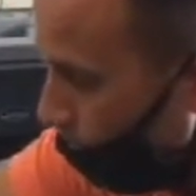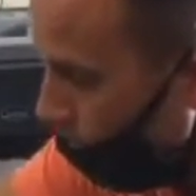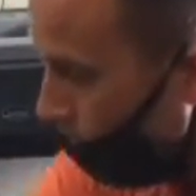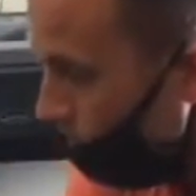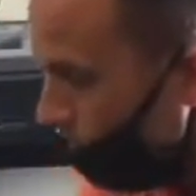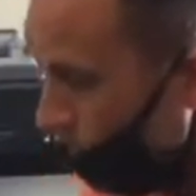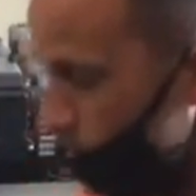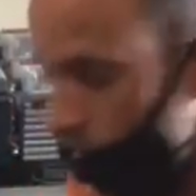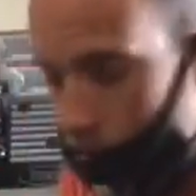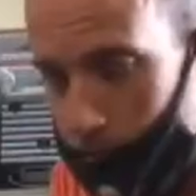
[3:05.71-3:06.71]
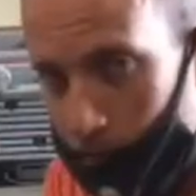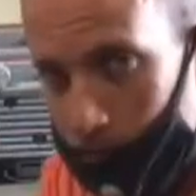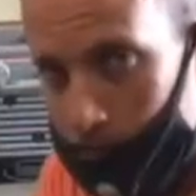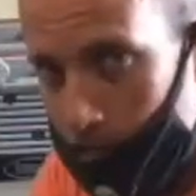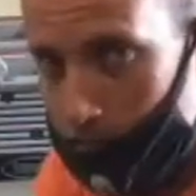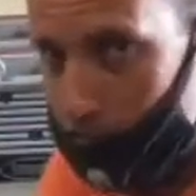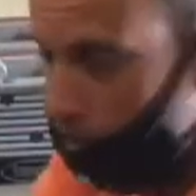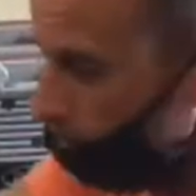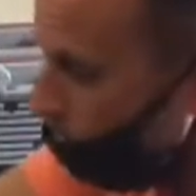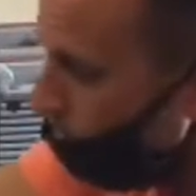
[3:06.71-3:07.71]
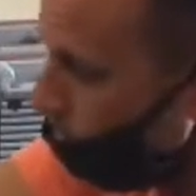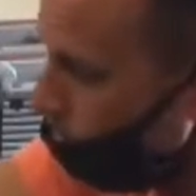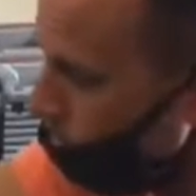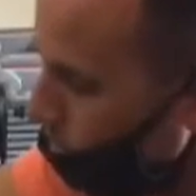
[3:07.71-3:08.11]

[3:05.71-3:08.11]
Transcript: you have to start to think about what type of pain is it.